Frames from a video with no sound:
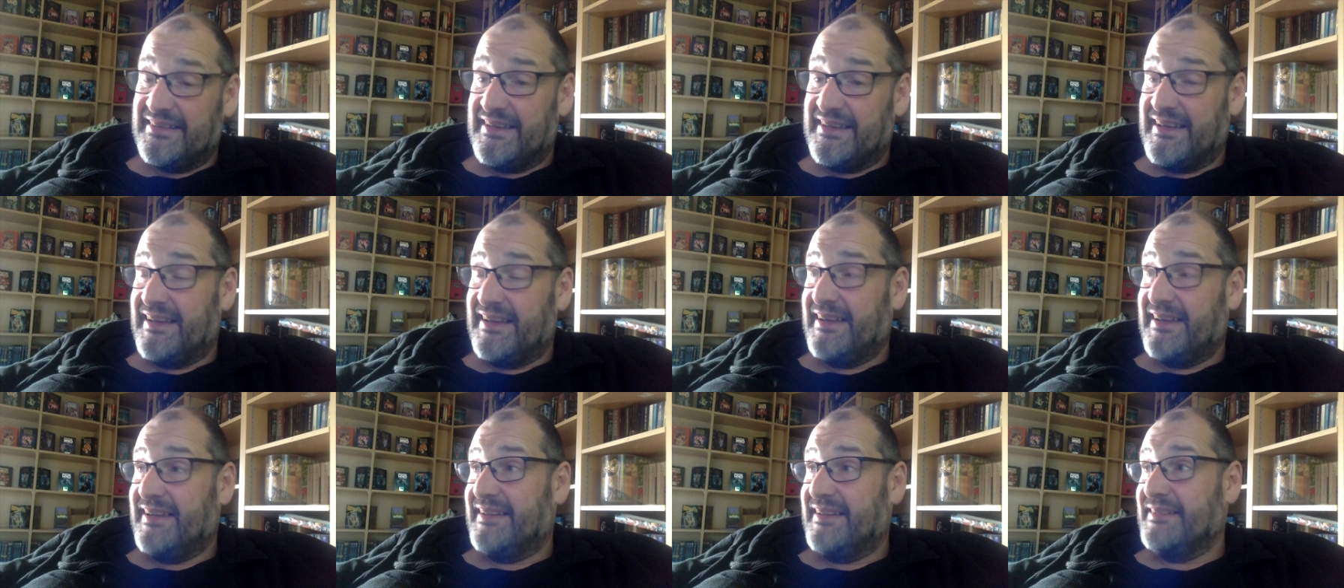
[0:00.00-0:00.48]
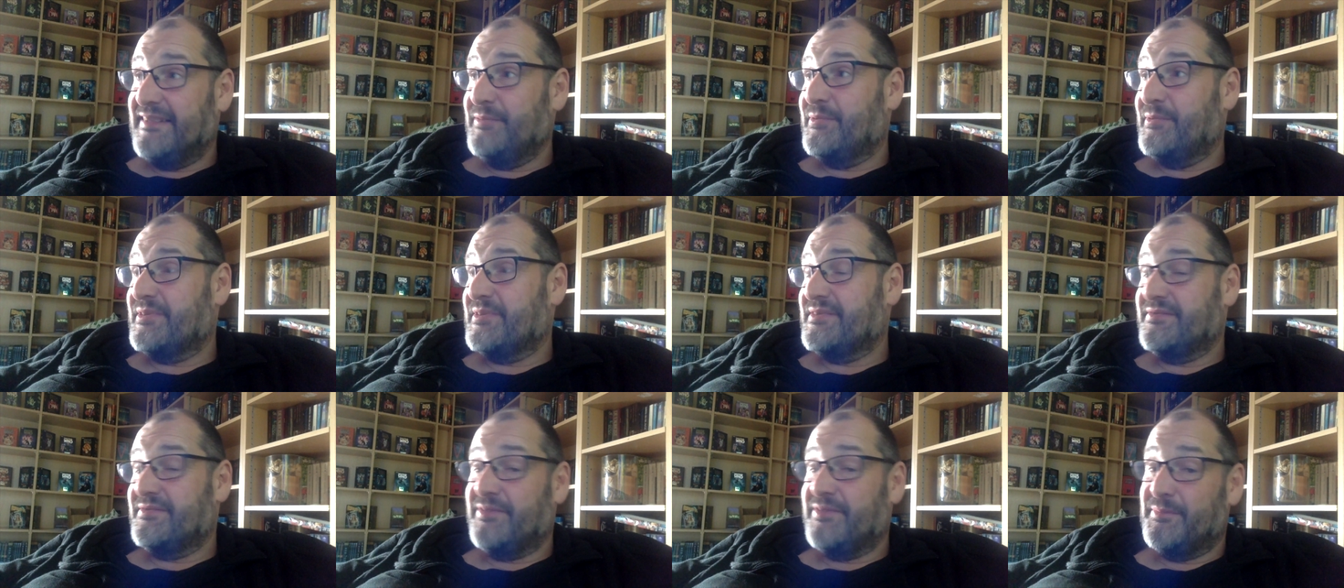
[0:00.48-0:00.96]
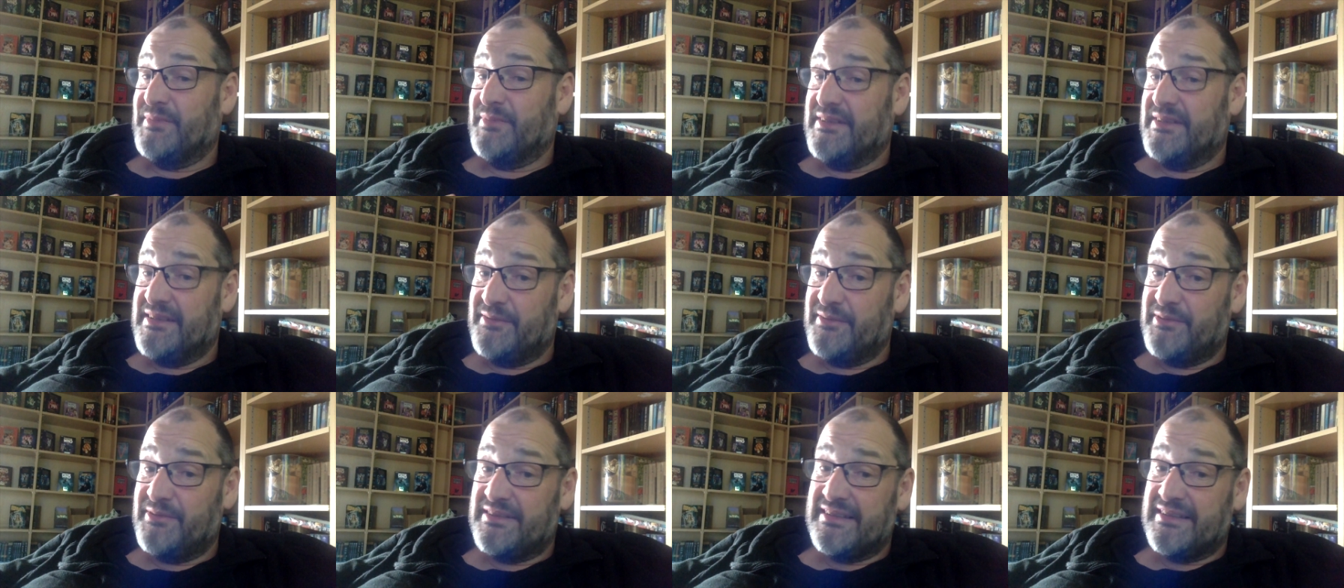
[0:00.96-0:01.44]
Uh, he wasn't
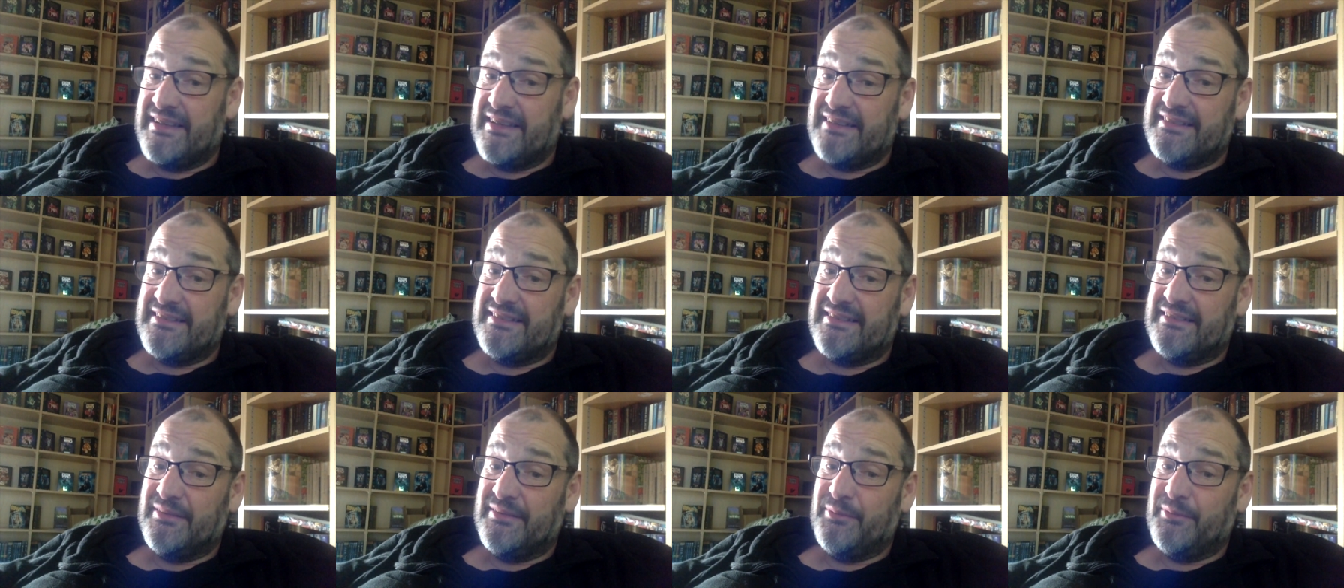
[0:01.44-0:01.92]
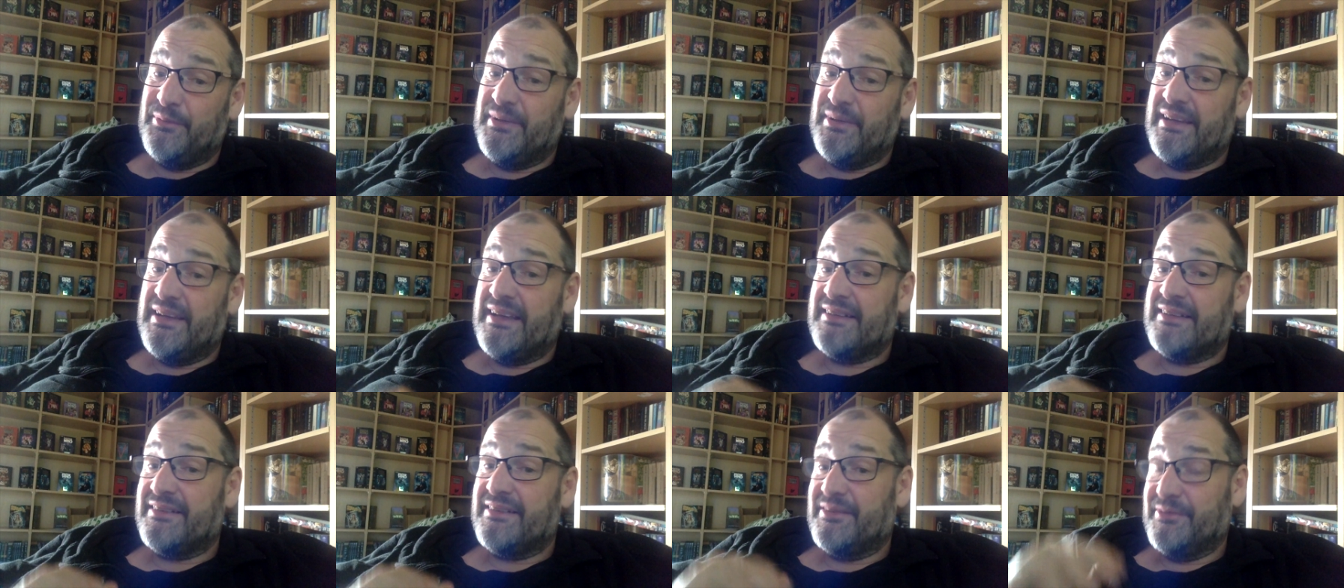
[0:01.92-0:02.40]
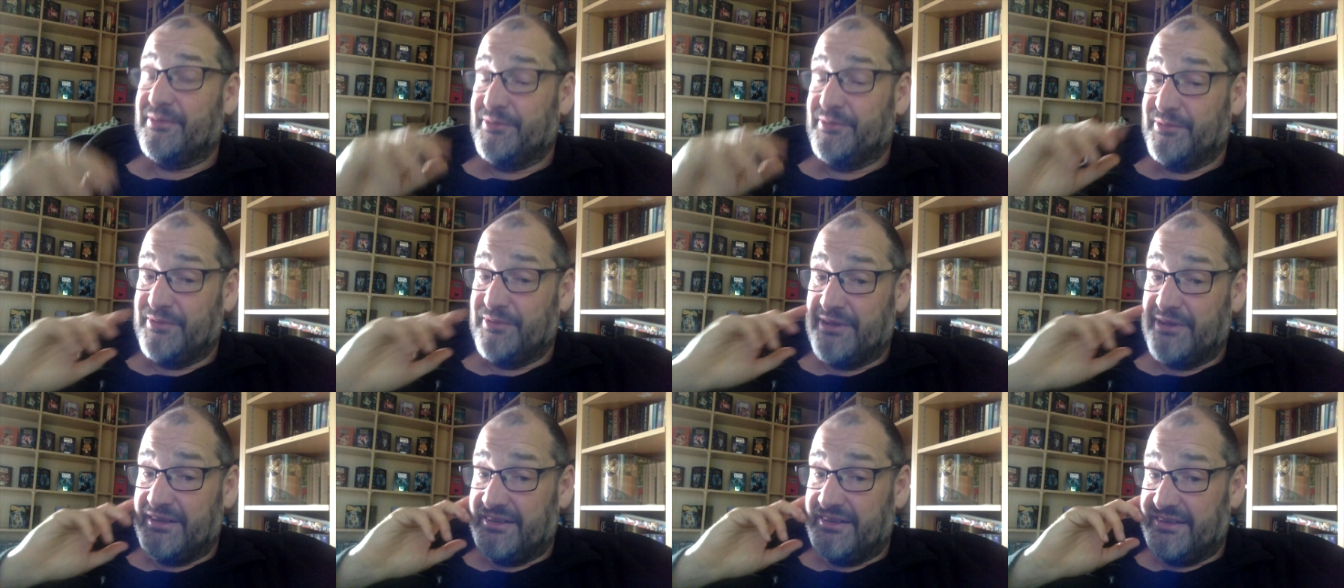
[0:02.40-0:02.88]
familiar with that. We had
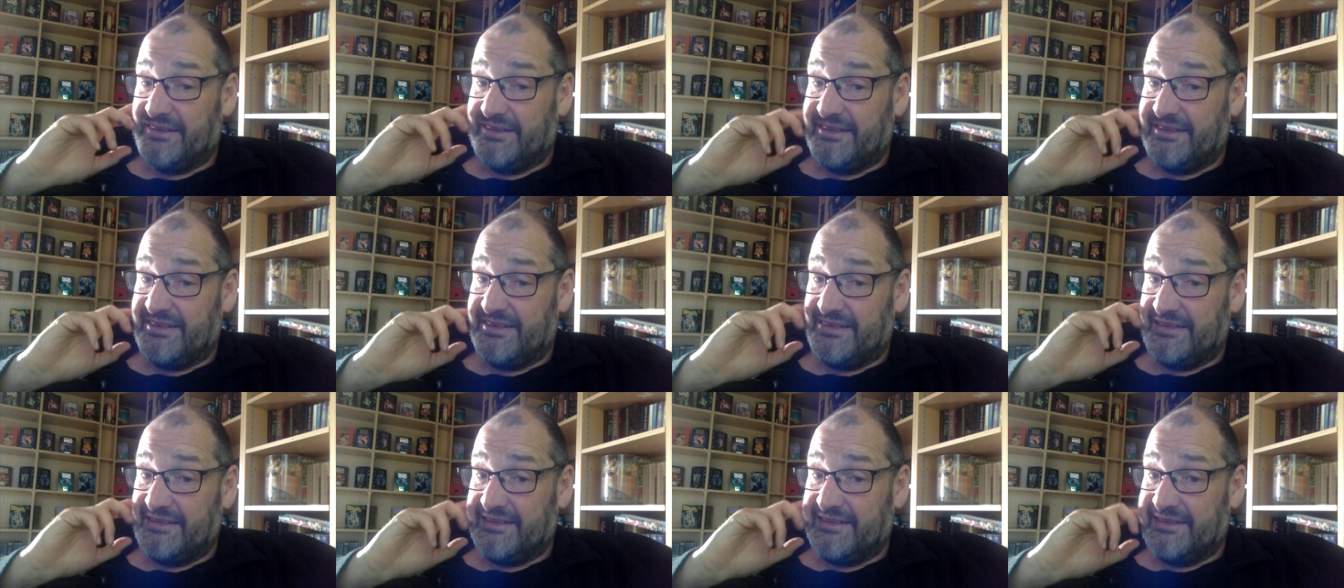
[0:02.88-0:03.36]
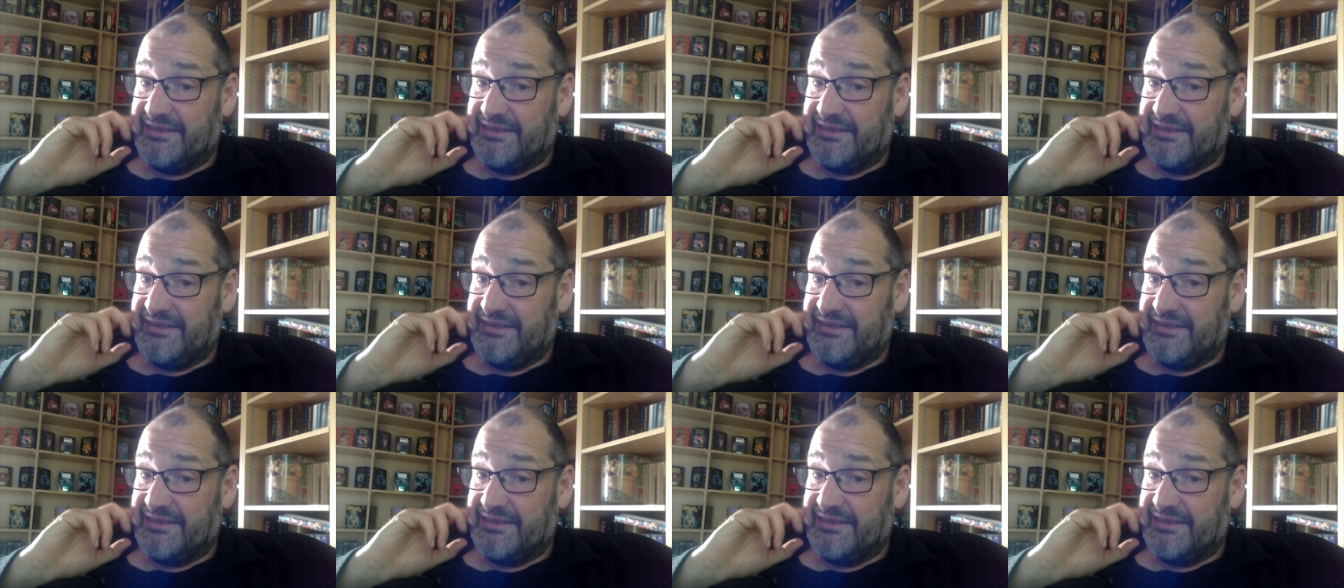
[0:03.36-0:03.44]
to uh,